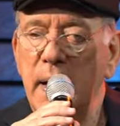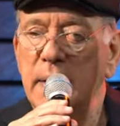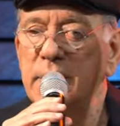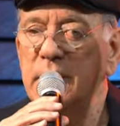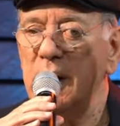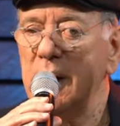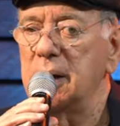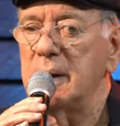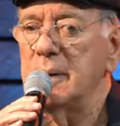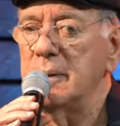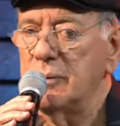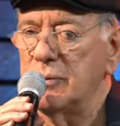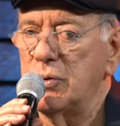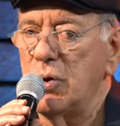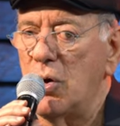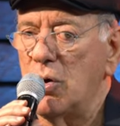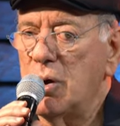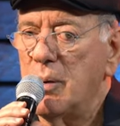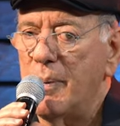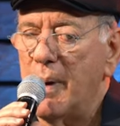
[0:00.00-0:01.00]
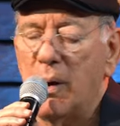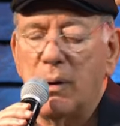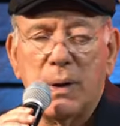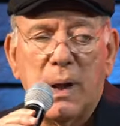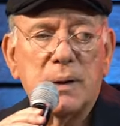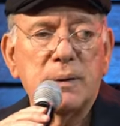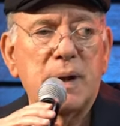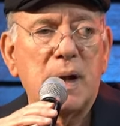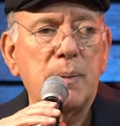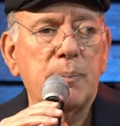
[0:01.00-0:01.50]

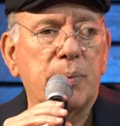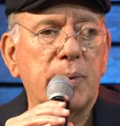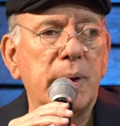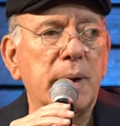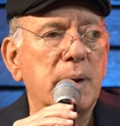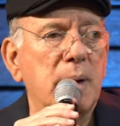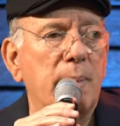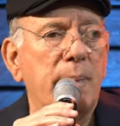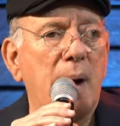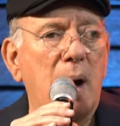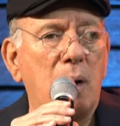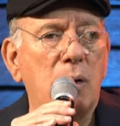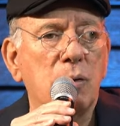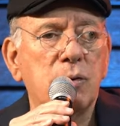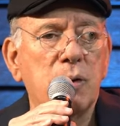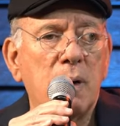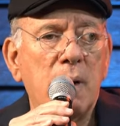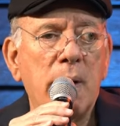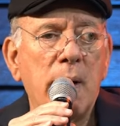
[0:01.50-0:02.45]
they bring about